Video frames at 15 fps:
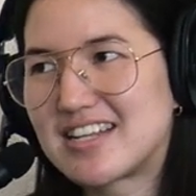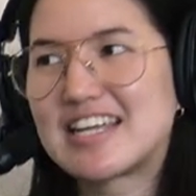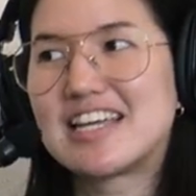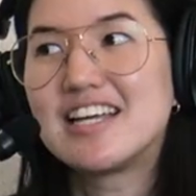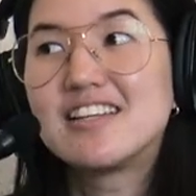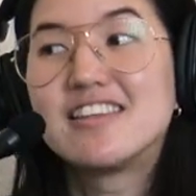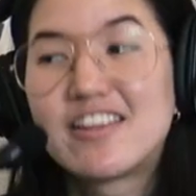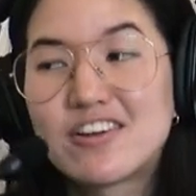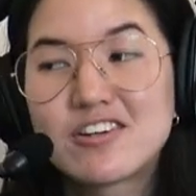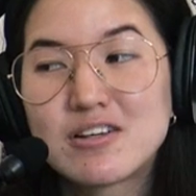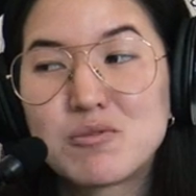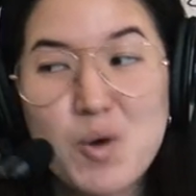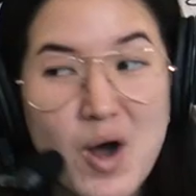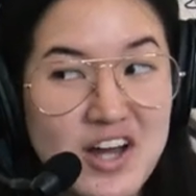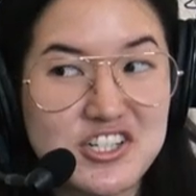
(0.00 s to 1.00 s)
Like he
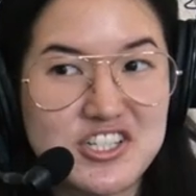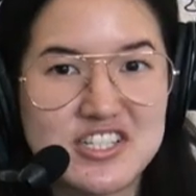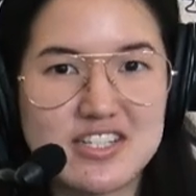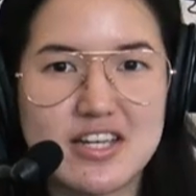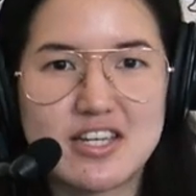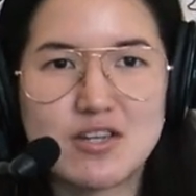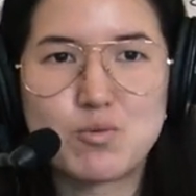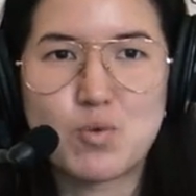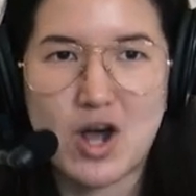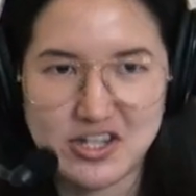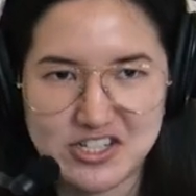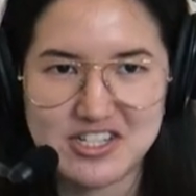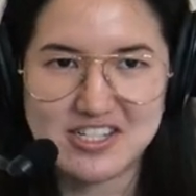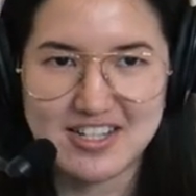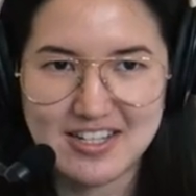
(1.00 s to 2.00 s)
literally damn. watches it. He
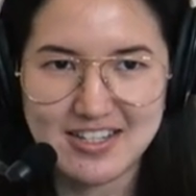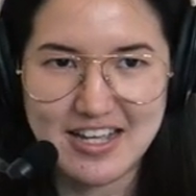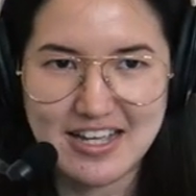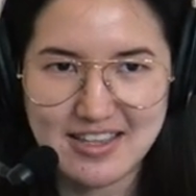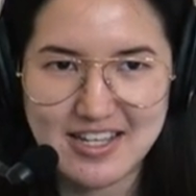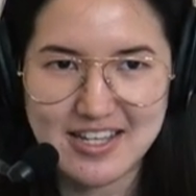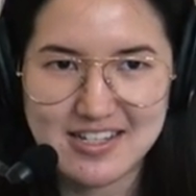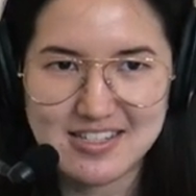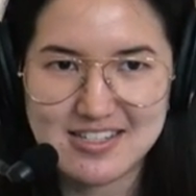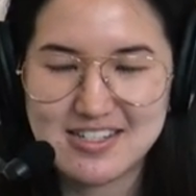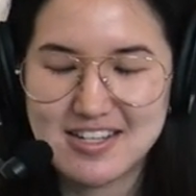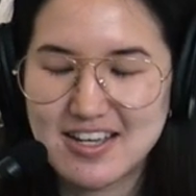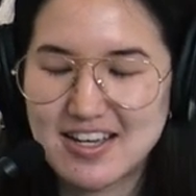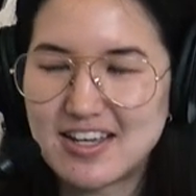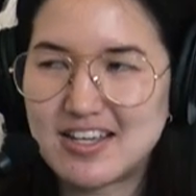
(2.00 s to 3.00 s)
watches it like
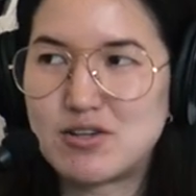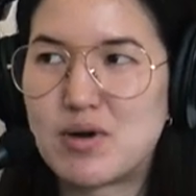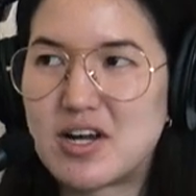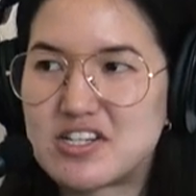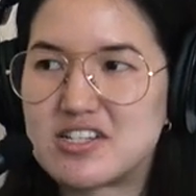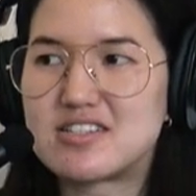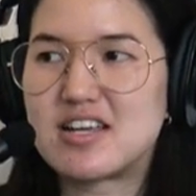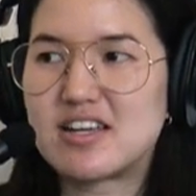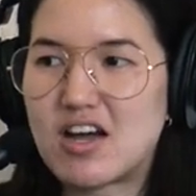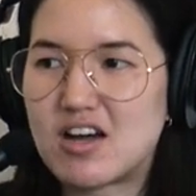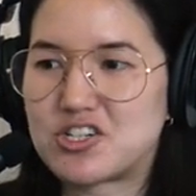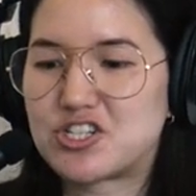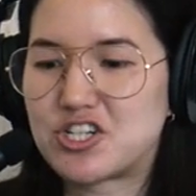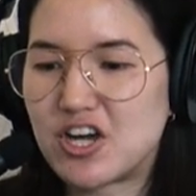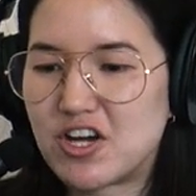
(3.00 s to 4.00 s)
this. He watches like
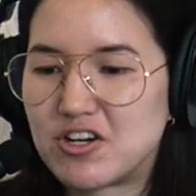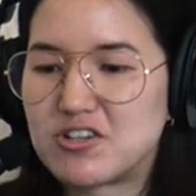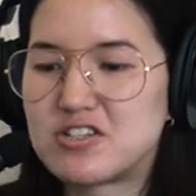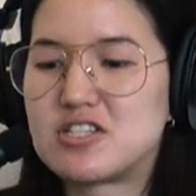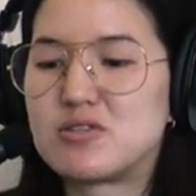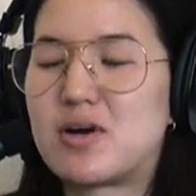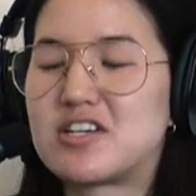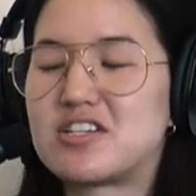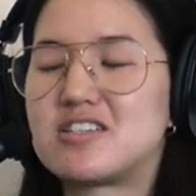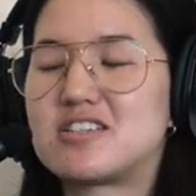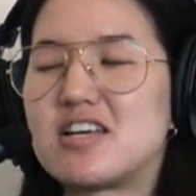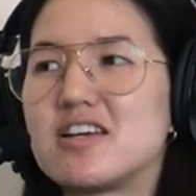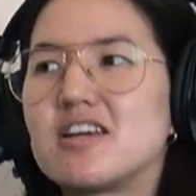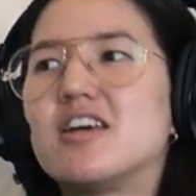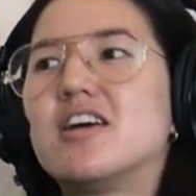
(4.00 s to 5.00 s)
shows. He watches
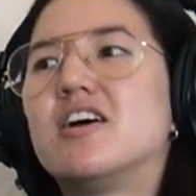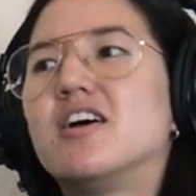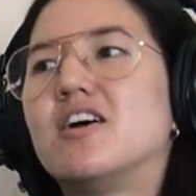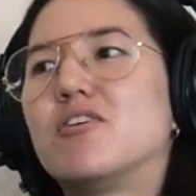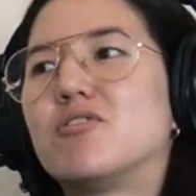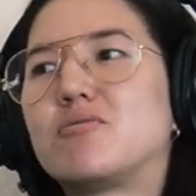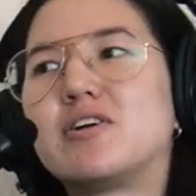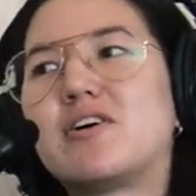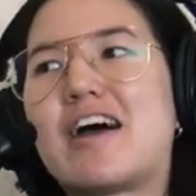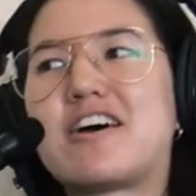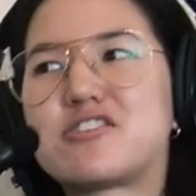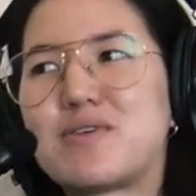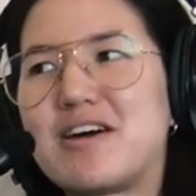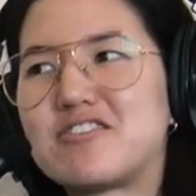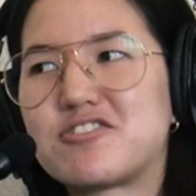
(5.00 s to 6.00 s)
like Real
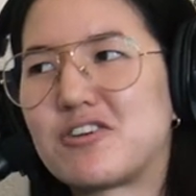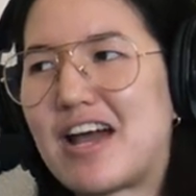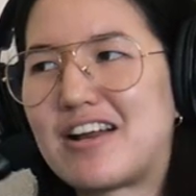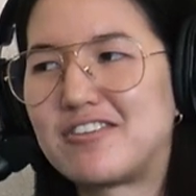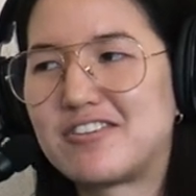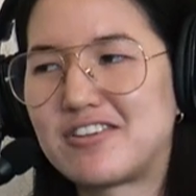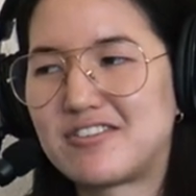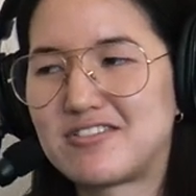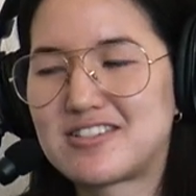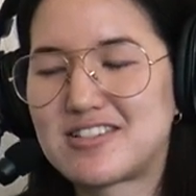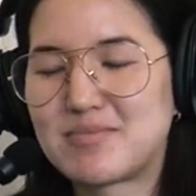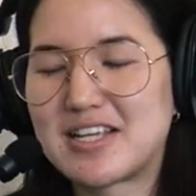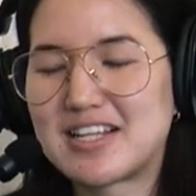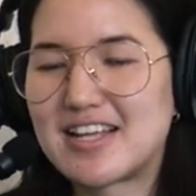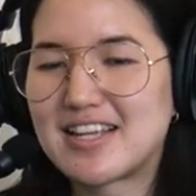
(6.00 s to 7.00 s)
Housewives or I don't know
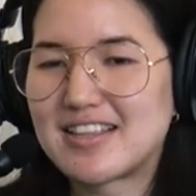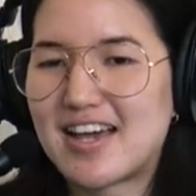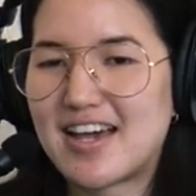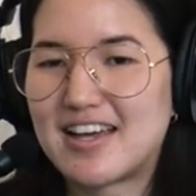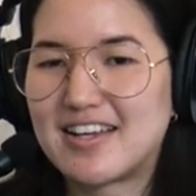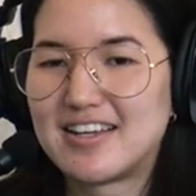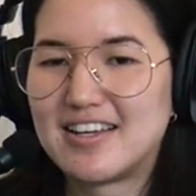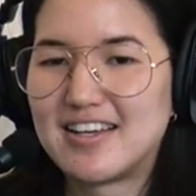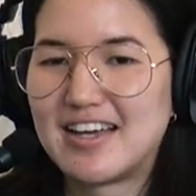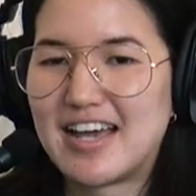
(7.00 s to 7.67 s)
something like that.